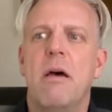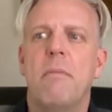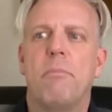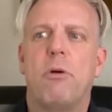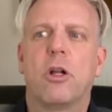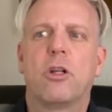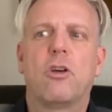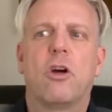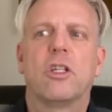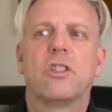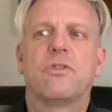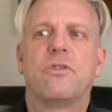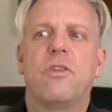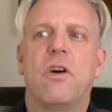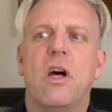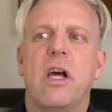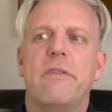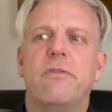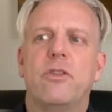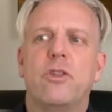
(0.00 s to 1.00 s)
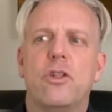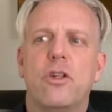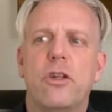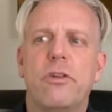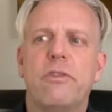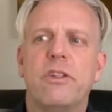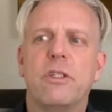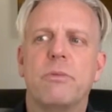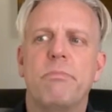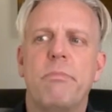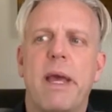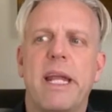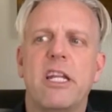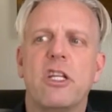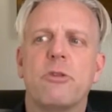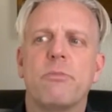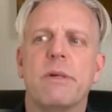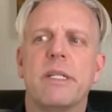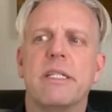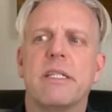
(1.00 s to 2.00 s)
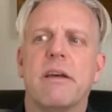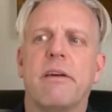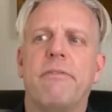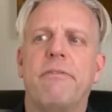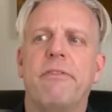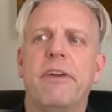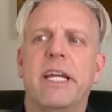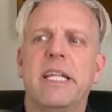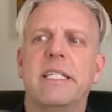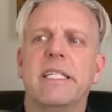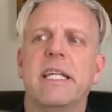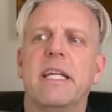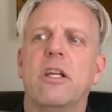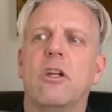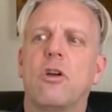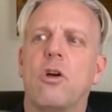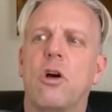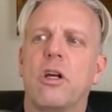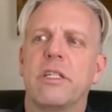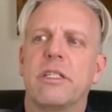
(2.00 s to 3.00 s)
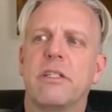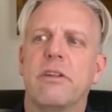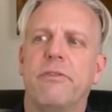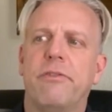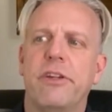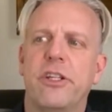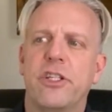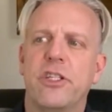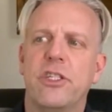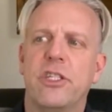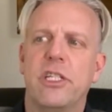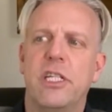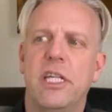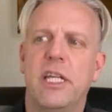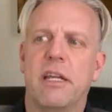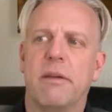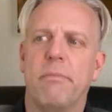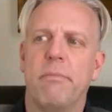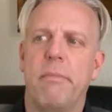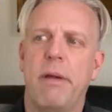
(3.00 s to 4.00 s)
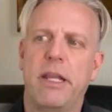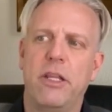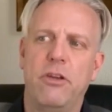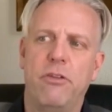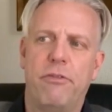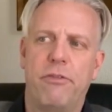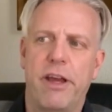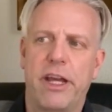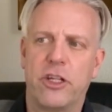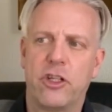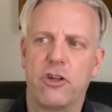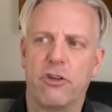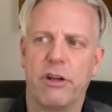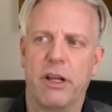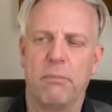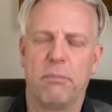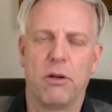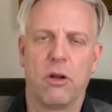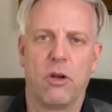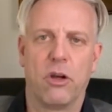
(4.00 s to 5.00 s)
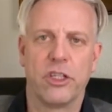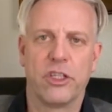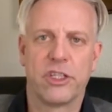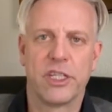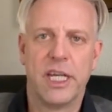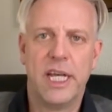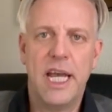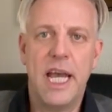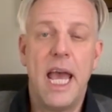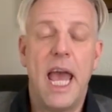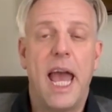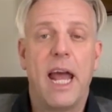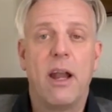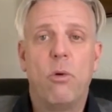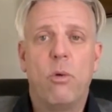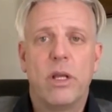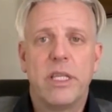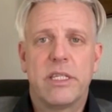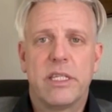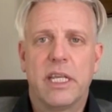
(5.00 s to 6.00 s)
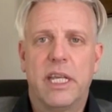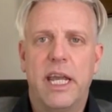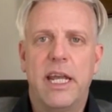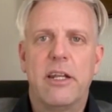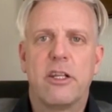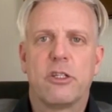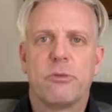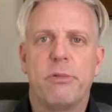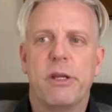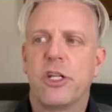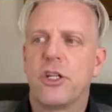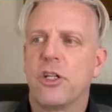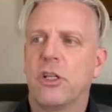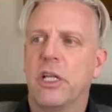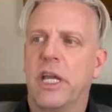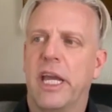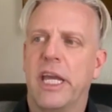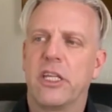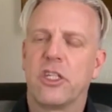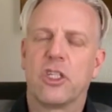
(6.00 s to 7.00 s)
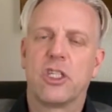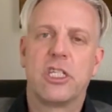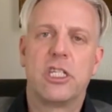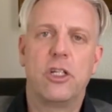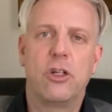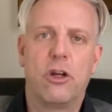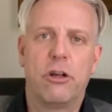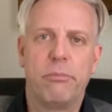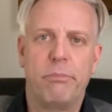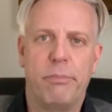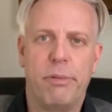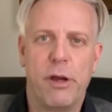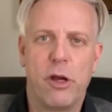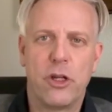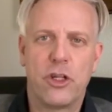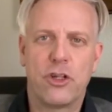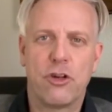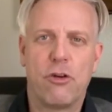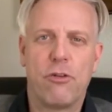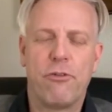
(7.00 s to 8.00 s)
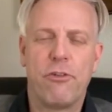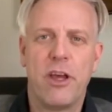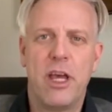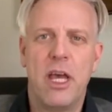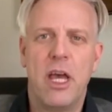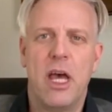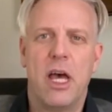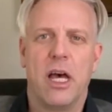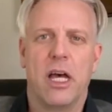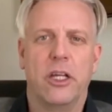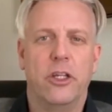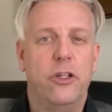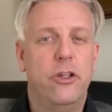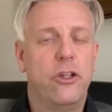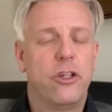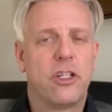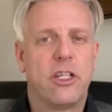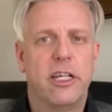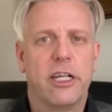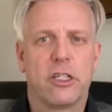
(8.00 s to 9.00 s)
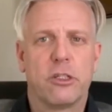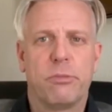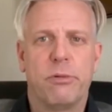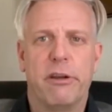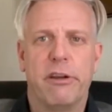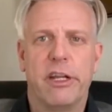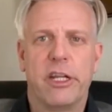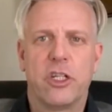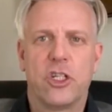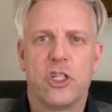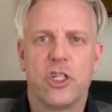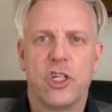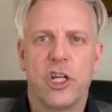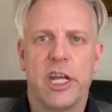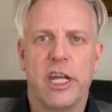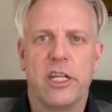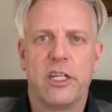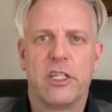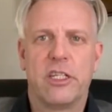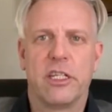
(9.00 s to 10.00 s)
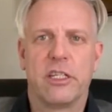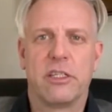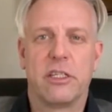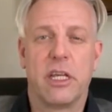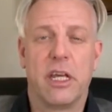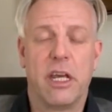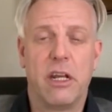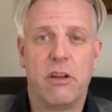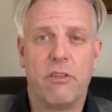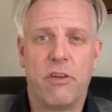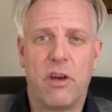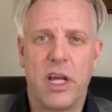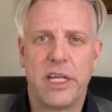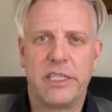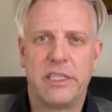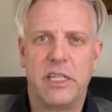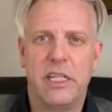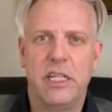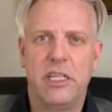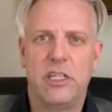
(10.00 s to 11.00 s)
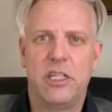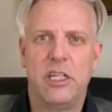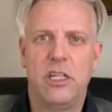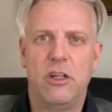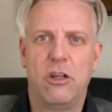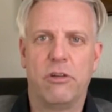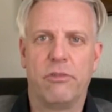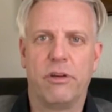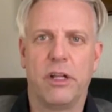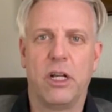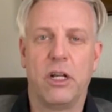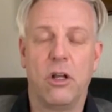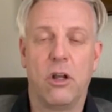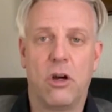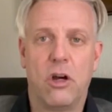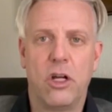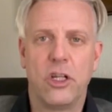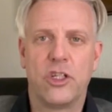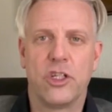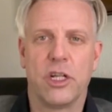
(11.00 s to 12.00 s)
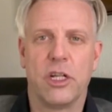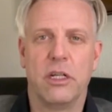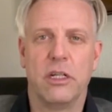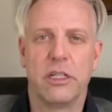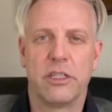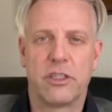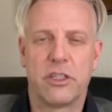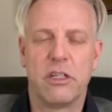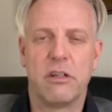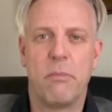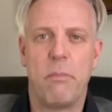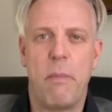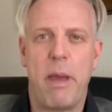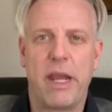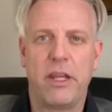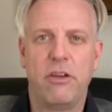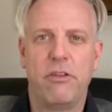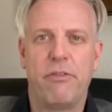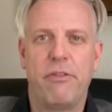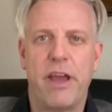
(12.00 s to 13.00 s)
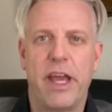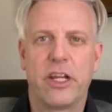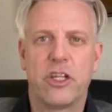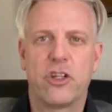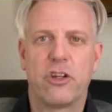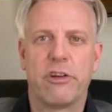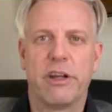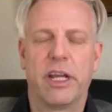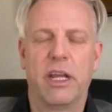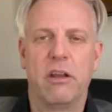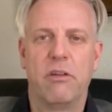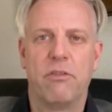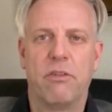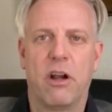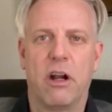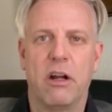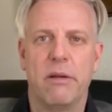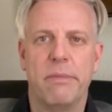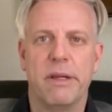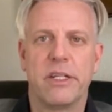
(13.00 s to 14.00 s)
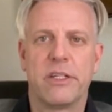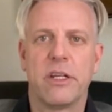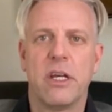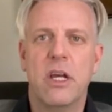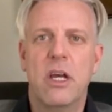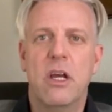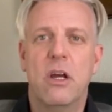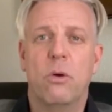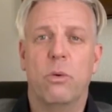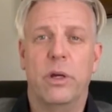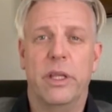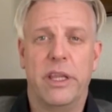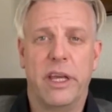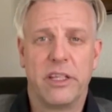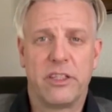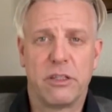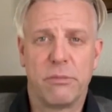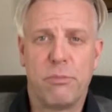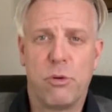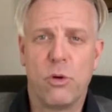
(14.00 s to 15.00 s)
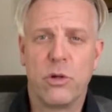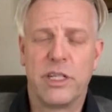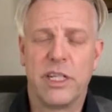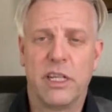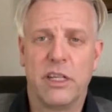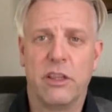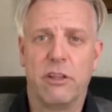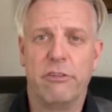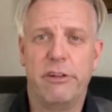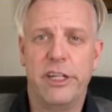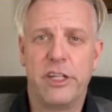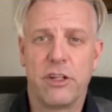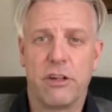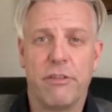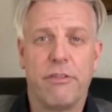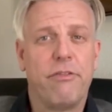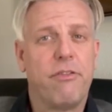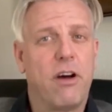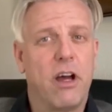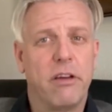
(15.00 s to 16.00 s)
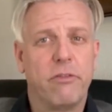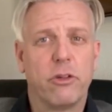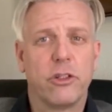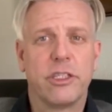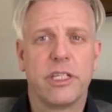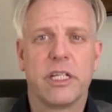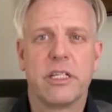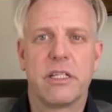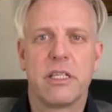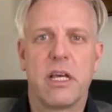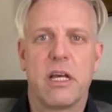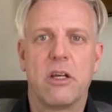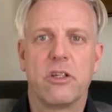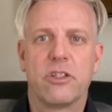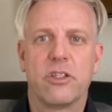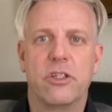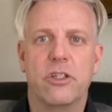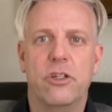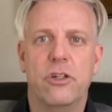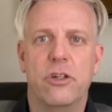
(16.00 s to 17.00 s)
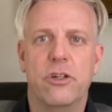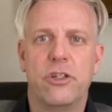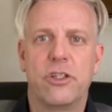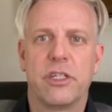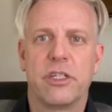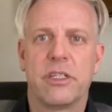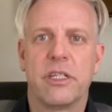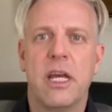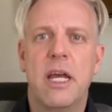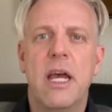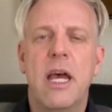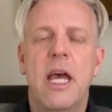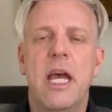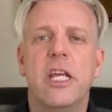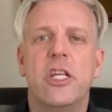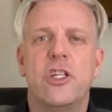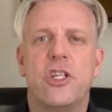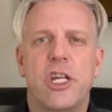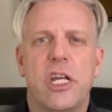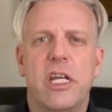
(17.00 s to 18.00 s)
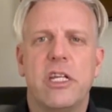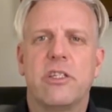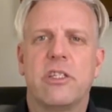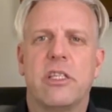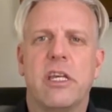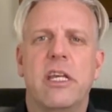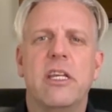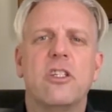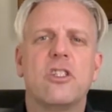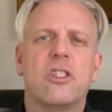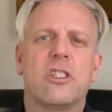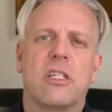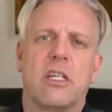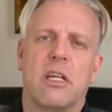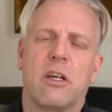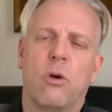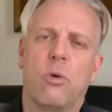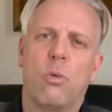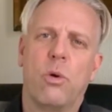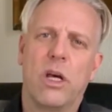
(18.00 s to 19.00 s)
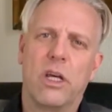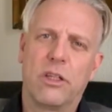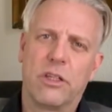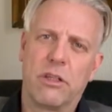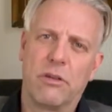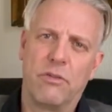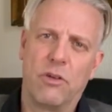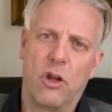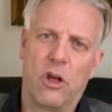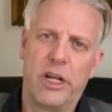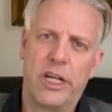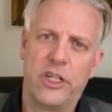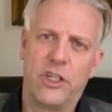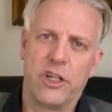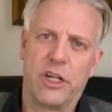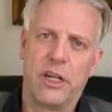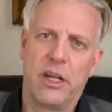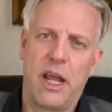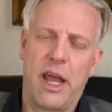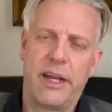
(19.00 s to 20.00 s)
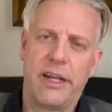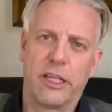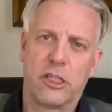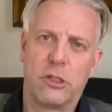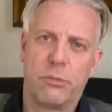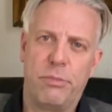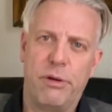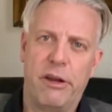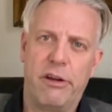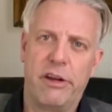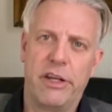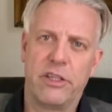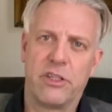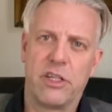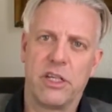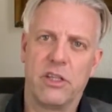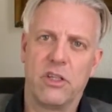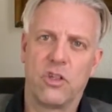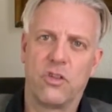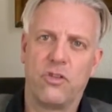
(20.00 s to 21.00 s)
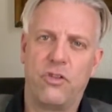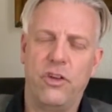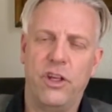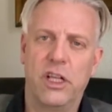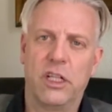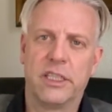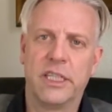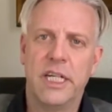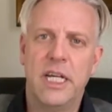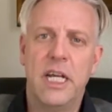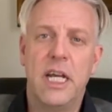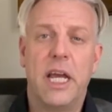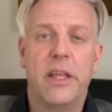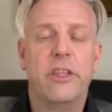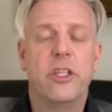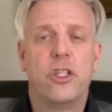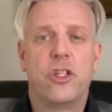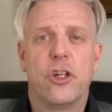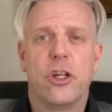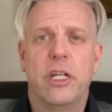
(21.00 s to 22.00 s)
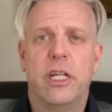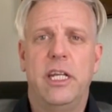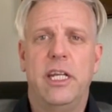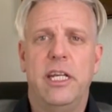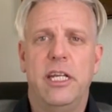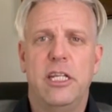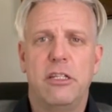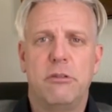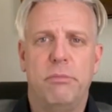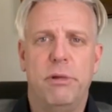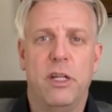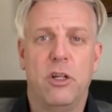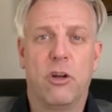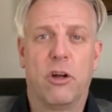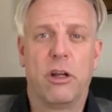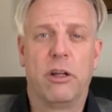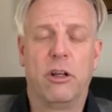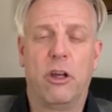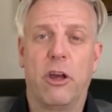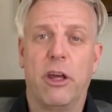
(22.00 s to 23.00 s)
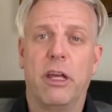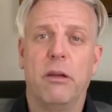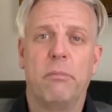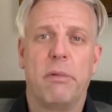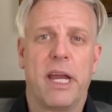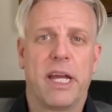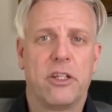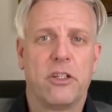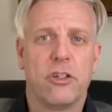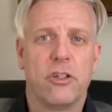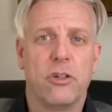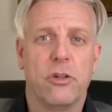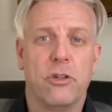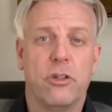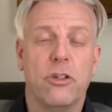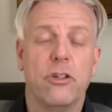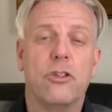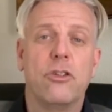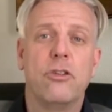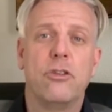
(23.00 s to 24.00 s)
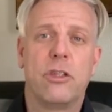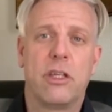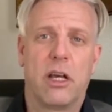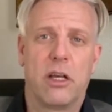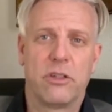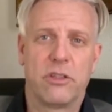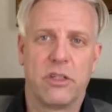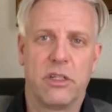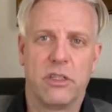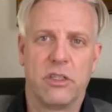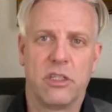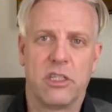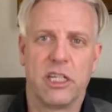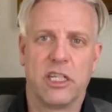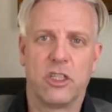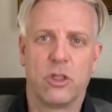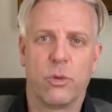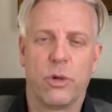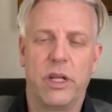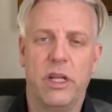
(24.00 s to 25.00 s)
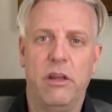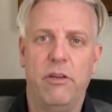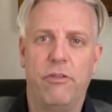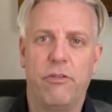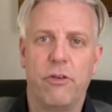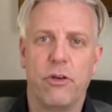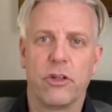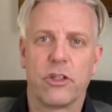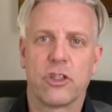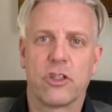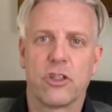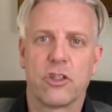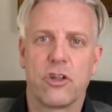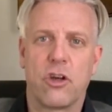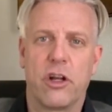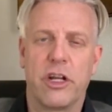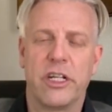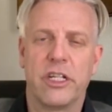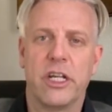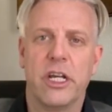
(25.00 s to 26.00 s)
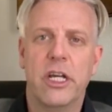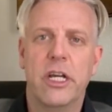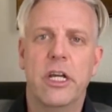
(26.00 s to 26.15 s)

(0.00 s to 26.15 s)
Podcast five service management affecting cost efficiency at manufacturing plants. And once again, a special guest, Sion Bershoff, a hugely experienced gent as the head of ICT of a large and listed manufacturing environment where they're supporting in the region of five or 6,000 users, shares his uh, wealth of knowledge and, and, experience in this field and the journey he's been on going back to, to 2006 when he first started